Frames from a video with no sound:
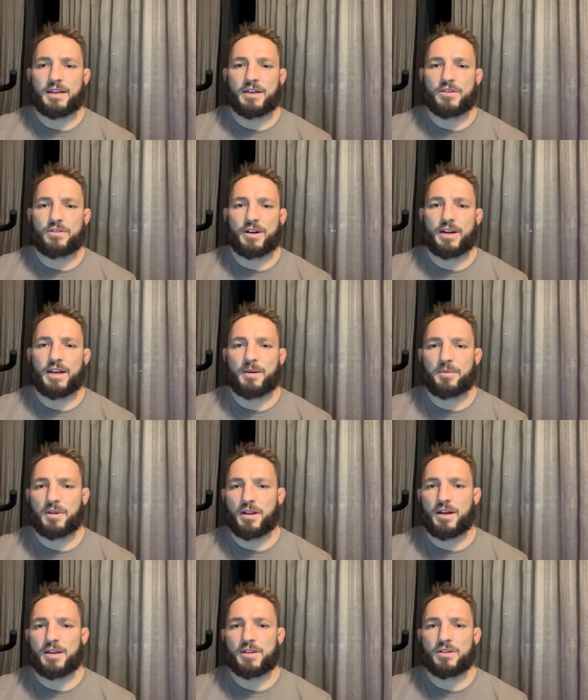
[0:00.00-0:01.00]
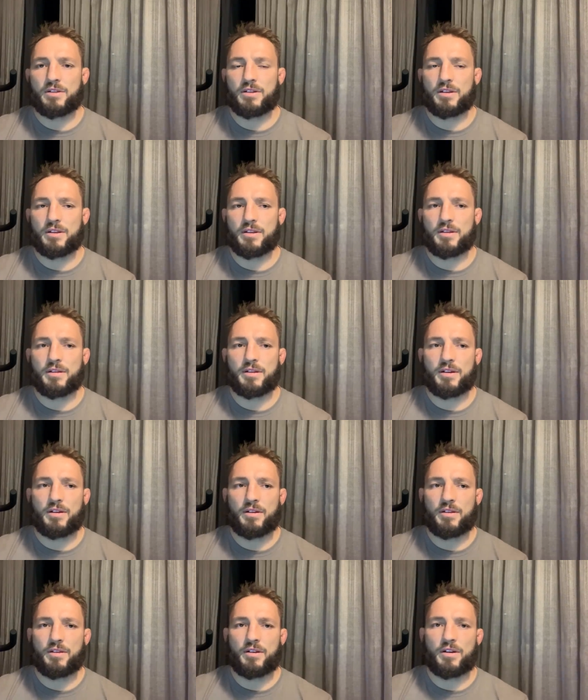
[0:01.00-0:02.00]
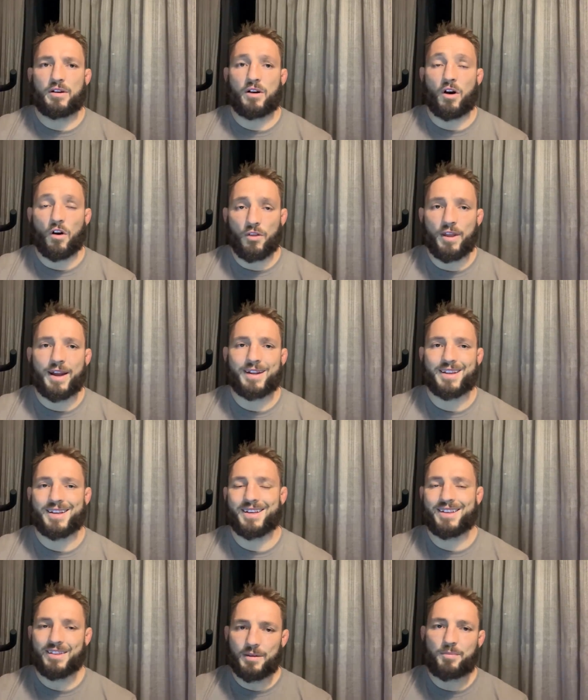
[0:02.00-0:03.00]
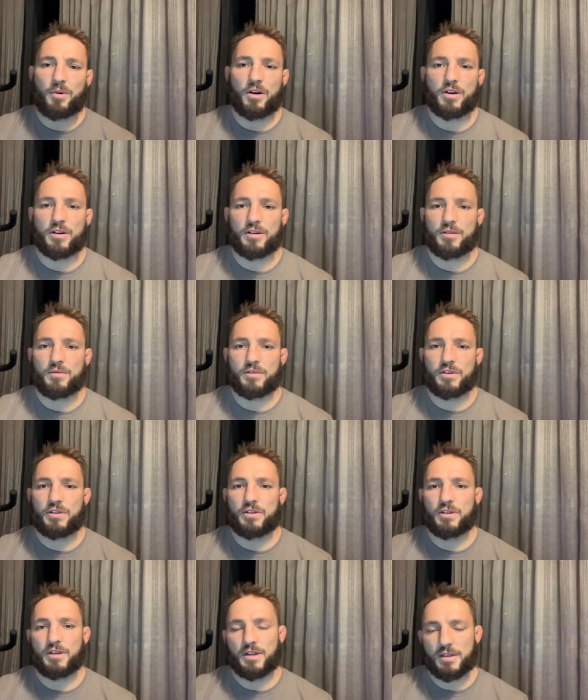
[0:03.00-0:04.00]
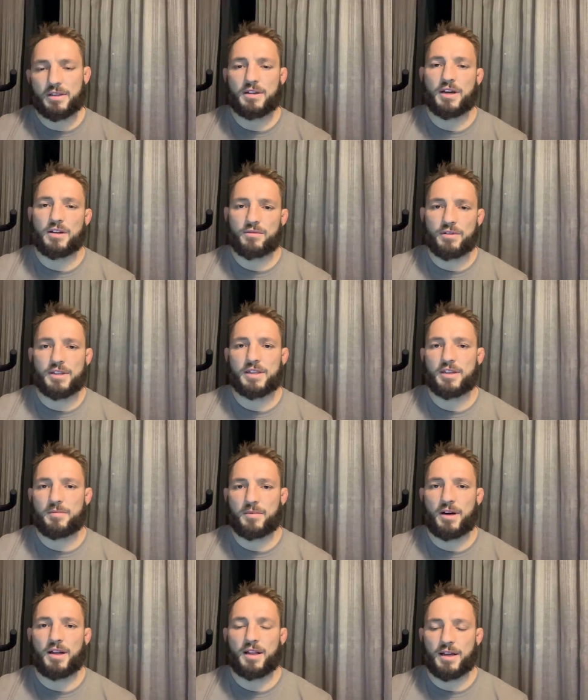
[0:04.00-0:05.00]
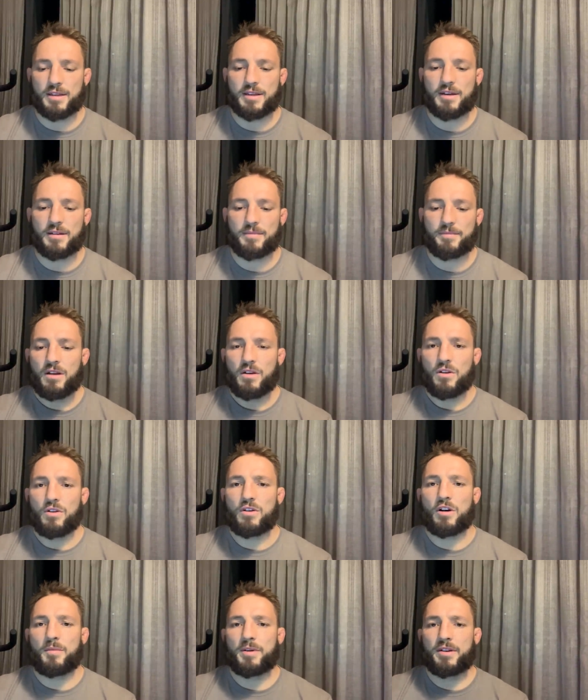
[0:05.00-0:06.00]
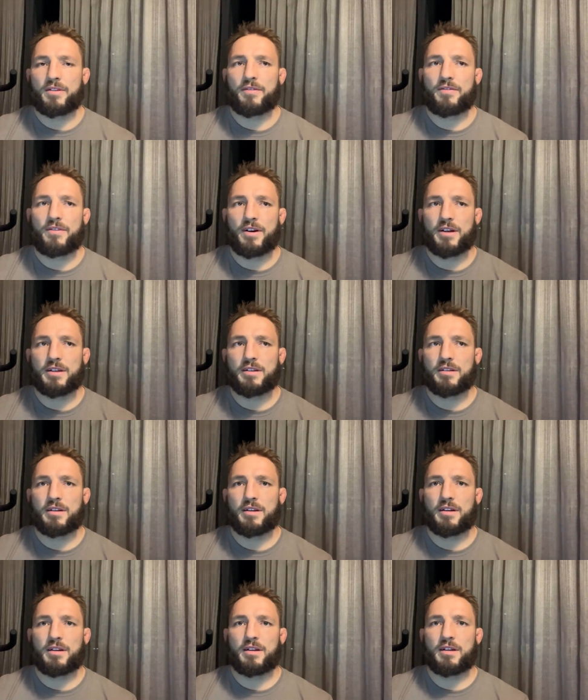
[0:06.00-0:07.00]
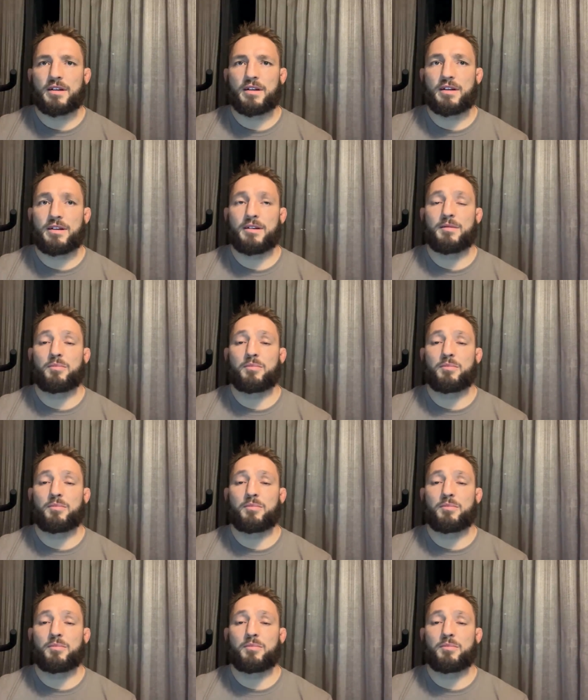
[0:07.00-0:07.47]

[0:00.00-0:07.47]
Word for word: yeah, I try to capitalize on, on, on that in the pocket, which is kind of risky, but I like that. Who got me into fighting? Uh,